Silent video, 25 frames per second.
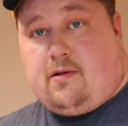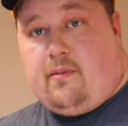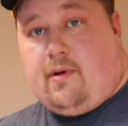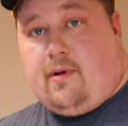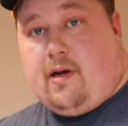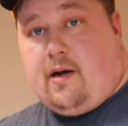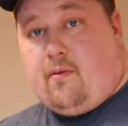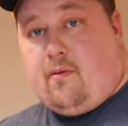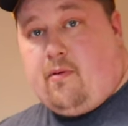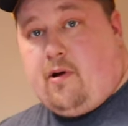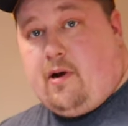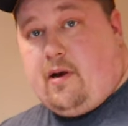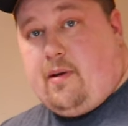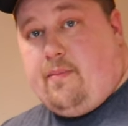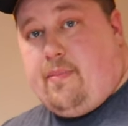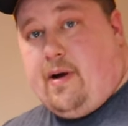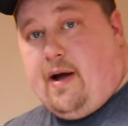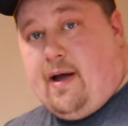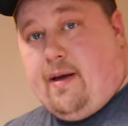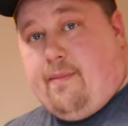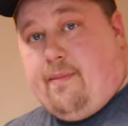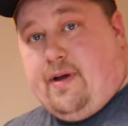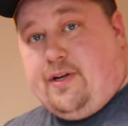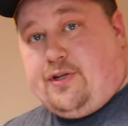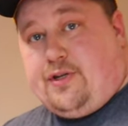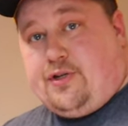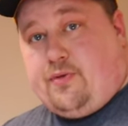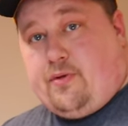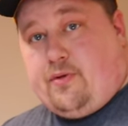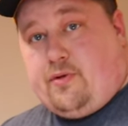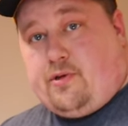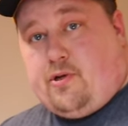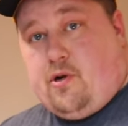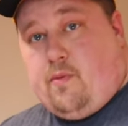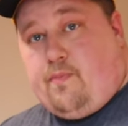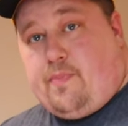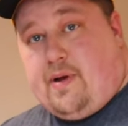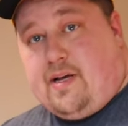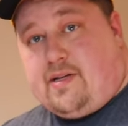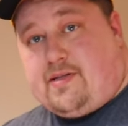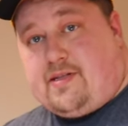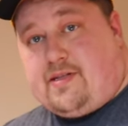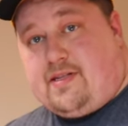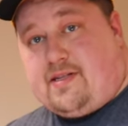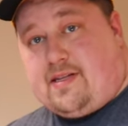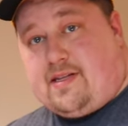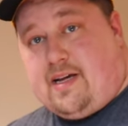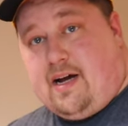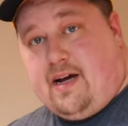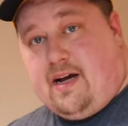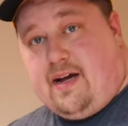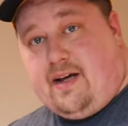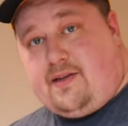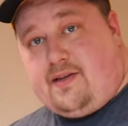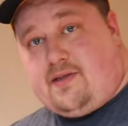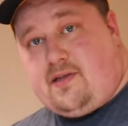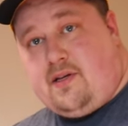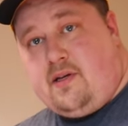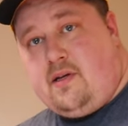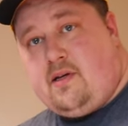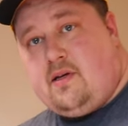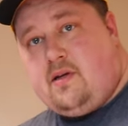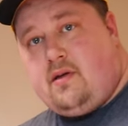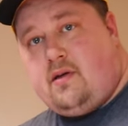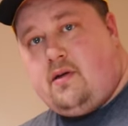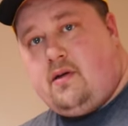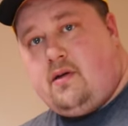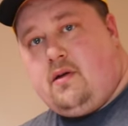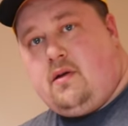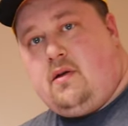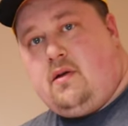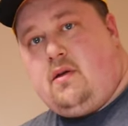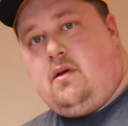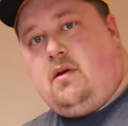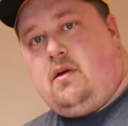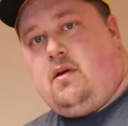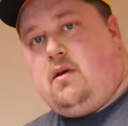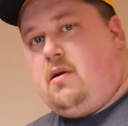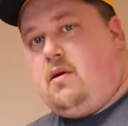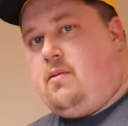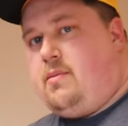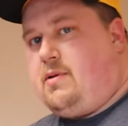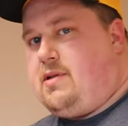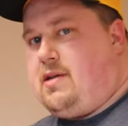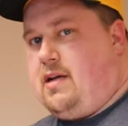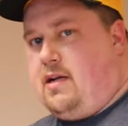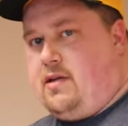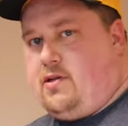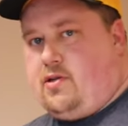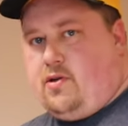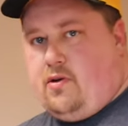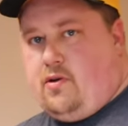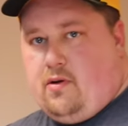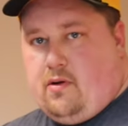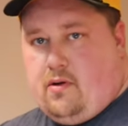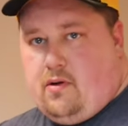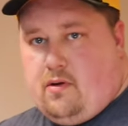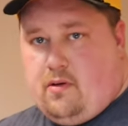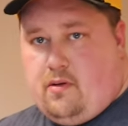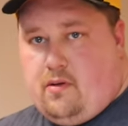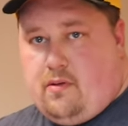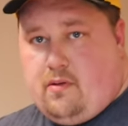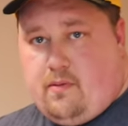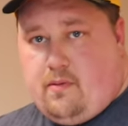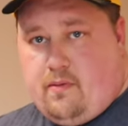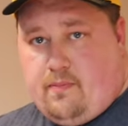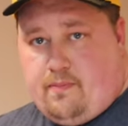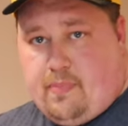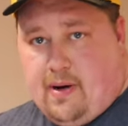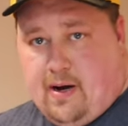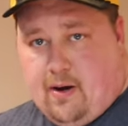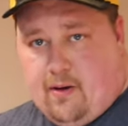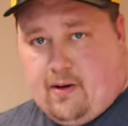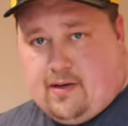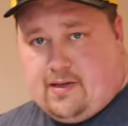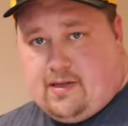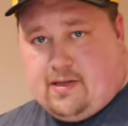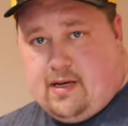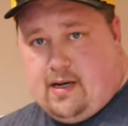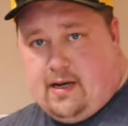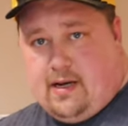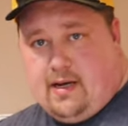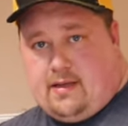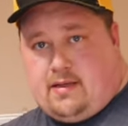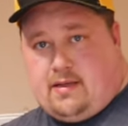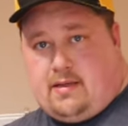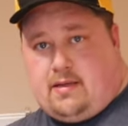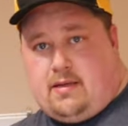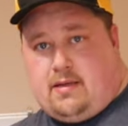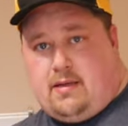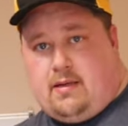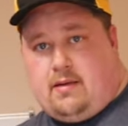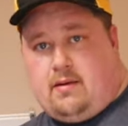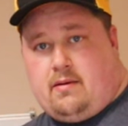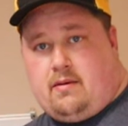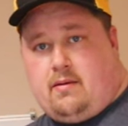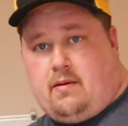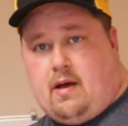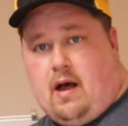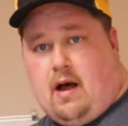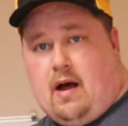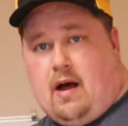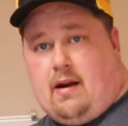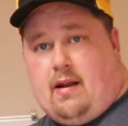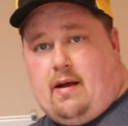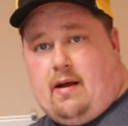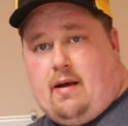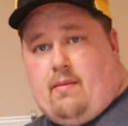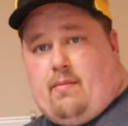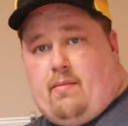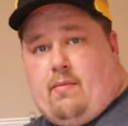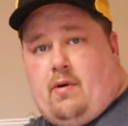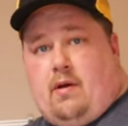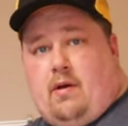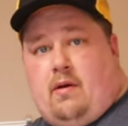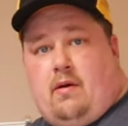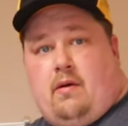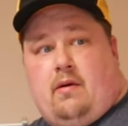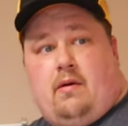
no matter where you buy them. Make sure there's no pesticides, potential parasites on them.